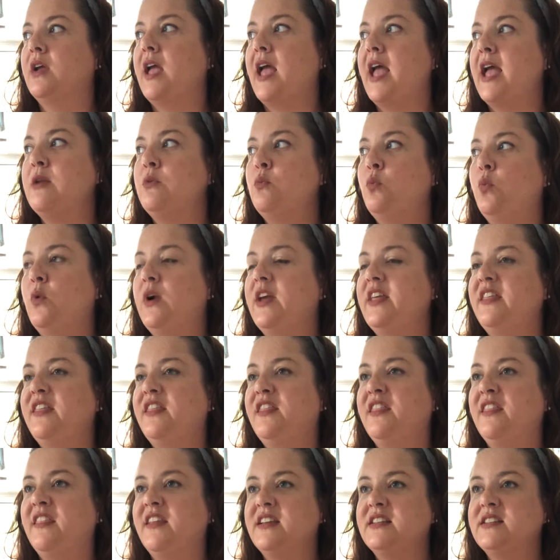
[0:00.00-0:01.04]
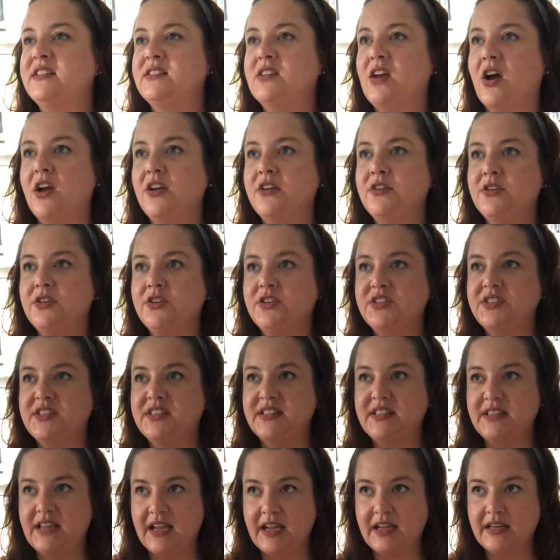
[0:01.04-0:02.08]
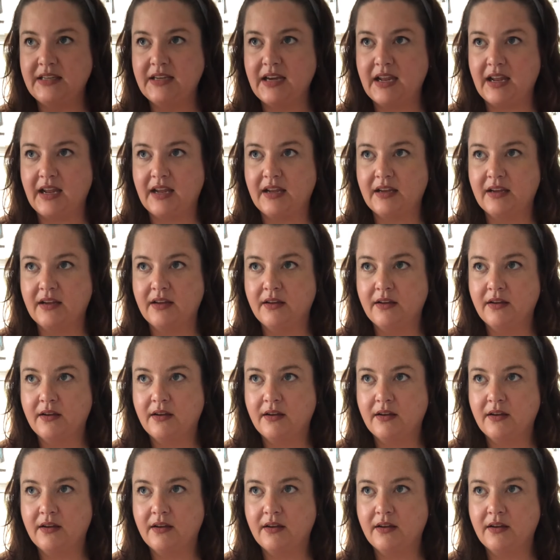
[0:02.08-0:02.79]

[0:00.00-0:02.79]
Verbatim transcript: And with this understanding,